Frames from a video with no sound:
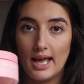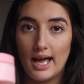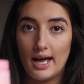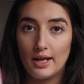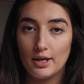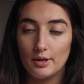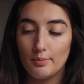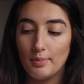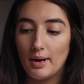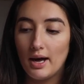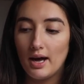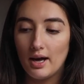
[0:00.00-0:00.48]

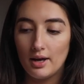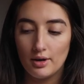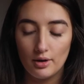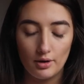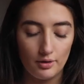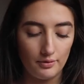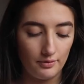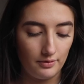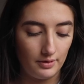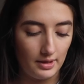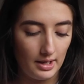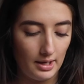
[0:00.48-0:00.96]
outer part
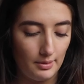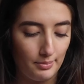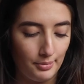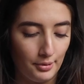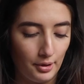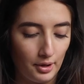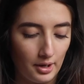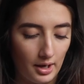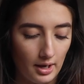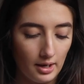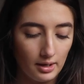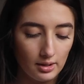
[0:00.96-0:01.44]
of the
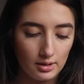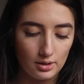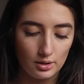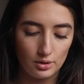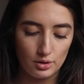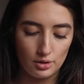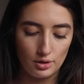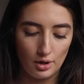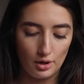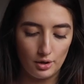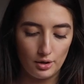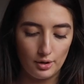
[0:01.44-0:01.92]
product.
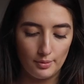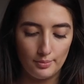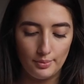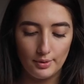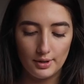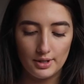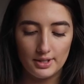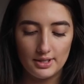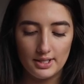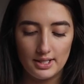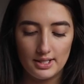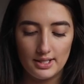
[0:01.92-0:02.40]
So the
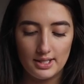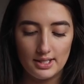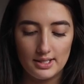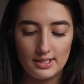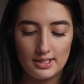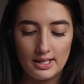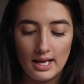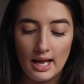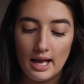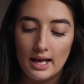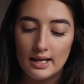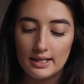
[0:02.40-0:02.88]
process
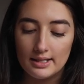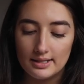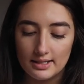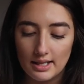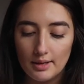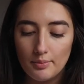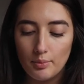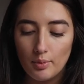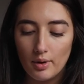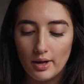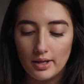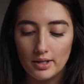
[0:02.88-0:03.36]
is:
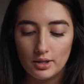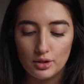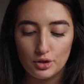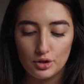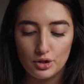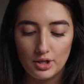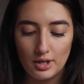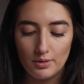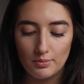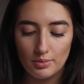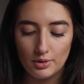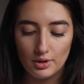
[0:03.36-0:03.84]
step one,
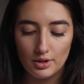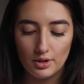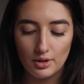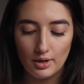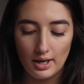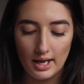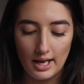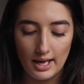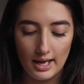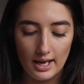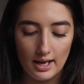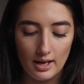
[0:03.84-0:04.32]
shampoo your
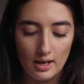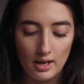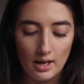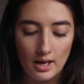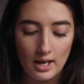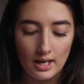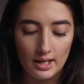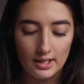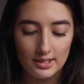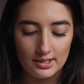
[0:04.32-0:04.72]
hair.